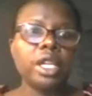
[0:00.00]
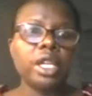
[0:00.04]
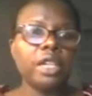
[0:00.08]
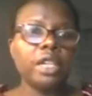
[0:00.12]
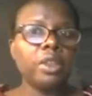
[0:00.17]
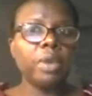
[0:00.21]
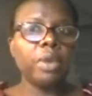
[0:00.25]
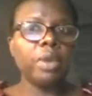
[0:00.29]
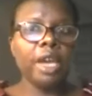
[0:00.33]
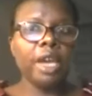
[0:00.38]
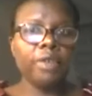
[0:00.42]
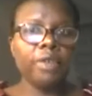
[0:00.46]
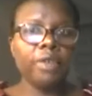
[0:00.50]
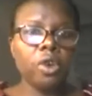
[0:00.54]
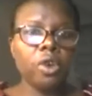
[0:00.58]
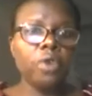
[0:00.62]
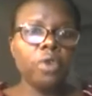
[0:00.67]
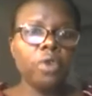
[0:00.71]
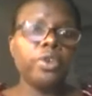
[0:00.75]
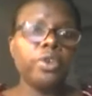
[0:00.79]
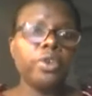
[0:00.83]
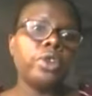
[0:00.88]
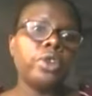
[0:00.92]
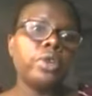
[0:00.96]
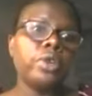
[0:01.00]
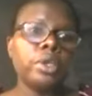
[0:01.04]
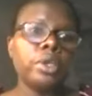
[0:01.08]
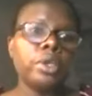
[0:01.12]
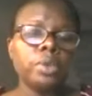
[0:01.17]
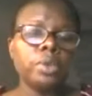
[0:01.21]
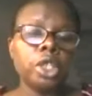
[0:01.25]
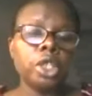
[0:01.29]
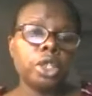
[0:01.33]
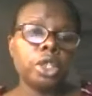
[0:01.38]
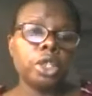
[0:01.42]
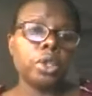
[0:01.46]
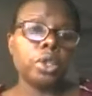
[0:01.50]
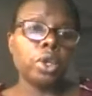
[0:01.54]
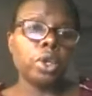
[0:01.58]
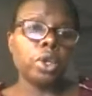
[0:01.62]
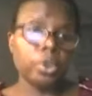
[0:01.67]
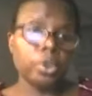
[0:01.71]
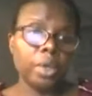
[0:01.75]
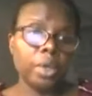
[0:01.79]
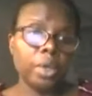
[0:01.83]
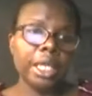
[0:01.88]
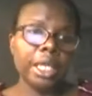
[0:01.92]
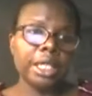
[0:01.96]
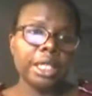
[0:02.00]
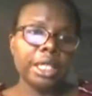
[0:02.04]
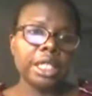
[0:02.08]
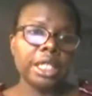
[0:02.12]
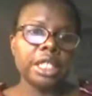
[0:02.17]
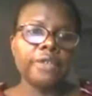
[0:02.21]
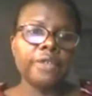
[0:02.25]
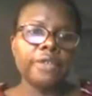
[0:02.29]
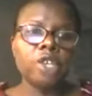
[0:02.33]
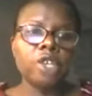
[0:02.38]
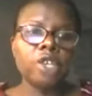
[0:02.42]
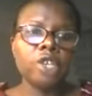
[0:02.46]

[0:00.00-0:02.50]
and then we have a COVID unit, which is also an intensive care